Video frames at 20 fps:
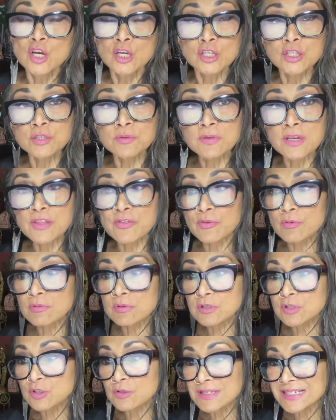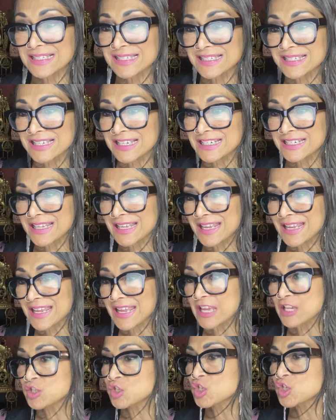doing their own translating
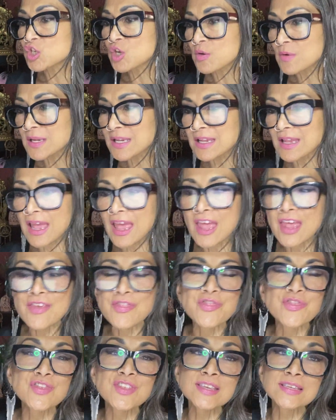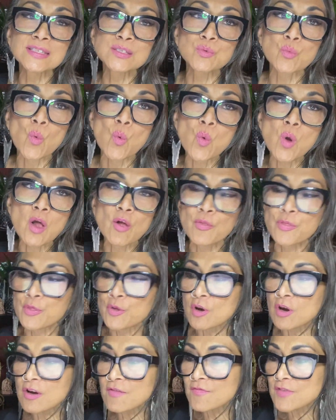and sharing this wealth
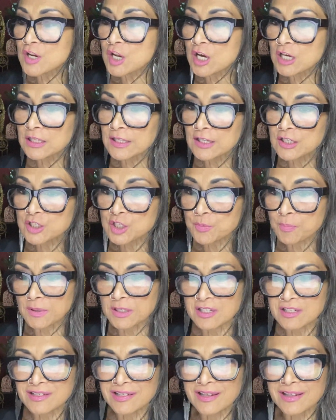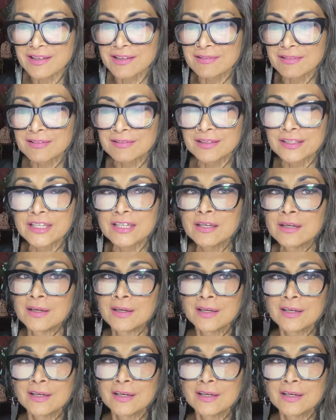of knowledge, particularly